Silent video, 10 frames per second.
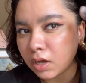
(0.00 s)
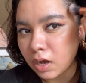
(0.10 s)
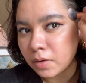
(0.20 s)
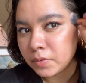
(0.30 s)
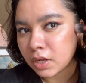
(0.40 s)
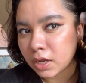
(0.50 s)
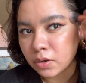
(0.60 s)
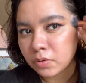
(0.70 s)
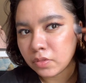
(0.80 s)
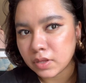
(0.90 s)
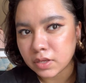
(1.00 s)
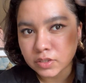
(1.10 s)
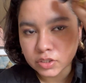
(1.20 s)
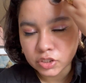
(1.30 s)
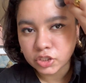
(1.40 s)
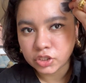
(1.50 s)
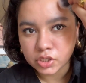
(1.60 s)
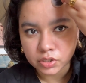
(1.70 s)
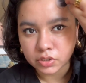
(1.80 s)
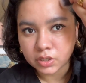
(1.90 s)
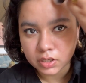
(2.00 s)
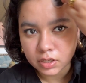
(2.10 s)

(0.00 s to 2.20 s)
I mean, I don't think it's sheer,